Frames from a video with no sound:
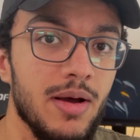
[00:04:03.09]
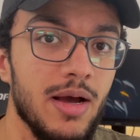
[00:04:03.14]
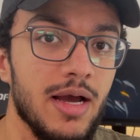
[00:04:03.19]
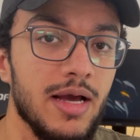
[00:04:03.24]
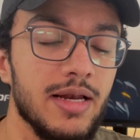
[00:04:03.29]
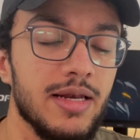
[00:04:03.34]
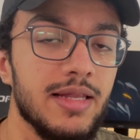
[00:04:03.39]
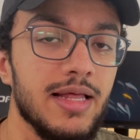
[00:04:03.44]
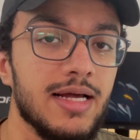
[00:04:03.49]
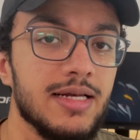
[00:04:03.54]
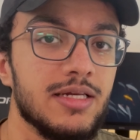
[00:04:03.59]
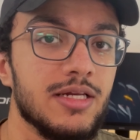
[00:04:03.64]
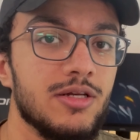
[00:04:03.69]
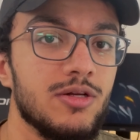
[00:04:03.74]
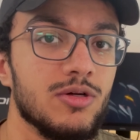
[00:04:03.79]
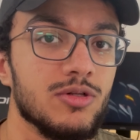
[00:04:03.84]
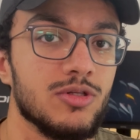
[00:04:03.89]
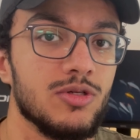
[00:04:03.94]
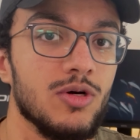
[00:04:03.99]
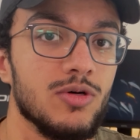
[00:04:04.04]
and that did
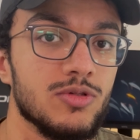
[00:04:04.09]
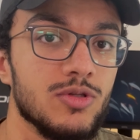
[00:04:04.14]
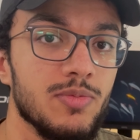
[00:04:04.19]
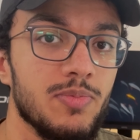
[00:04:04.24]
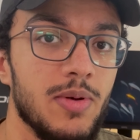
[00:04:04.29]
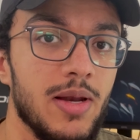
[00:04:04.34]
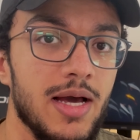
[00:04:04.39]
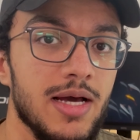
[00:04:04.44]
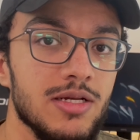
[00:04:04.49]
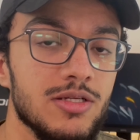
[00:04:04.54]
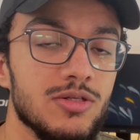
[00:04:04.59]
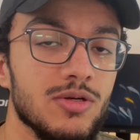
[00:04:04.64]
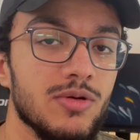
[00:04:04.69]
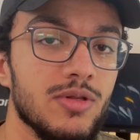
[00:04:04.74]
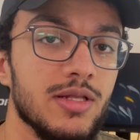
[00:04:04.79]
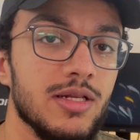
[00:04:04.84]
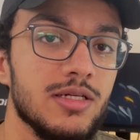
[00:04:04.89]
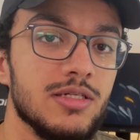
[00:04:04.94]
not go to plan, so they